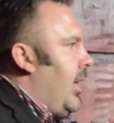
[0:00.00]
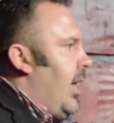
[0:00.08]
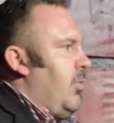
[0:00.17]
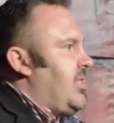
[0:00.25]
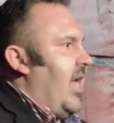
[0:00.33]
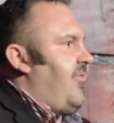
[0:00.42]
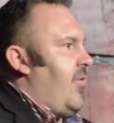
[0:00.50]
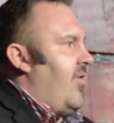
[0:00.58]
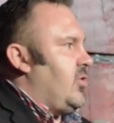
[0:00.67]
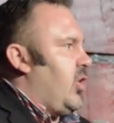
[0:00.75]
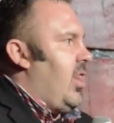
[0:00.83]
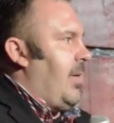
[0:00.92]
And it would take
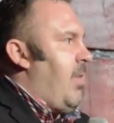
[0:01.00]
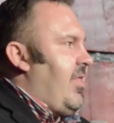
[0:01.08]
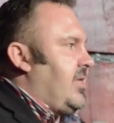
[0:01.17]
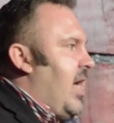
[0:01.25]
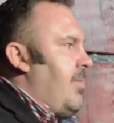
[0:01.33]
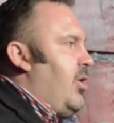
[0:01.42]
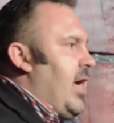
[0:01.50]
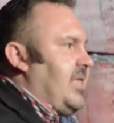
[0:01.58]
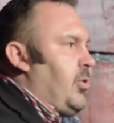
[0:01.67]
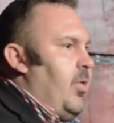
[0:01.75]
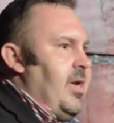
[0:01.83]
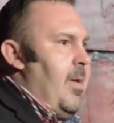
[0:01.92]
forever. So like by the time you
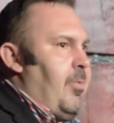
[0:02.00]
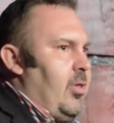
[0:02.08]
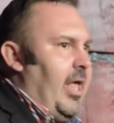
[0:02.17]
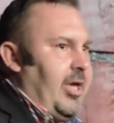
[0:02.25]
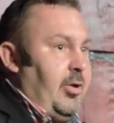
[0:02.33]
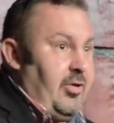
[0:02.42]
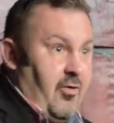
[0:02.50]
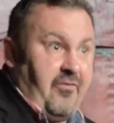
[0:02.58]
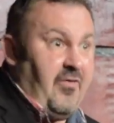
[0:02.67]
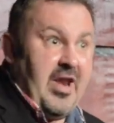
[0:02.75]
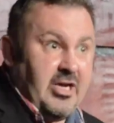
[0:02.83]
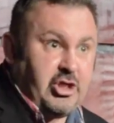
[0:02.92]
got to a nipple, like you'd either
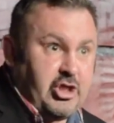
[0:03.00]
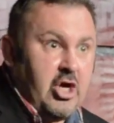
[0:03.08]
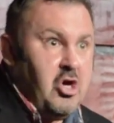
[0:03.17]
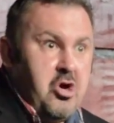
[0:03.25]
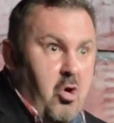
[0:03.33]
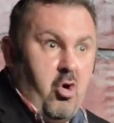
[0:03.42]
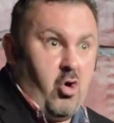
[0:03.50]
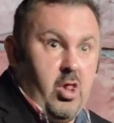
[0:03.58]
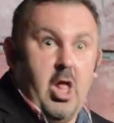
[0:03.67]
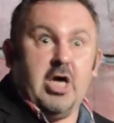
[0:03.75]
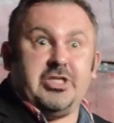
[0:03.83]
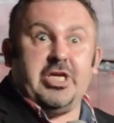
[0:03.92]
finished or
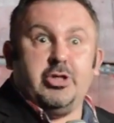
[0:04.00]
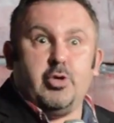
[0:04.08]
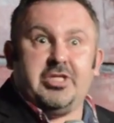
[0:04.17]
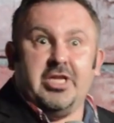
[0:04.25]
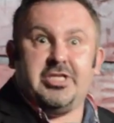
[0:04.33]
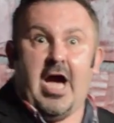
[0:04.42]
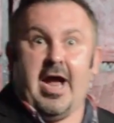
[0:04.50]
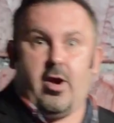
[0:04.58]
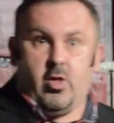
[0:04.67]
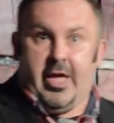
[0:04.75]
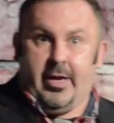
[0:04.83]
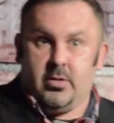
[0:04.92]
lost interest
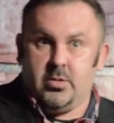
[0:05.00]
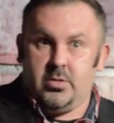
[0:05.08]
entirely.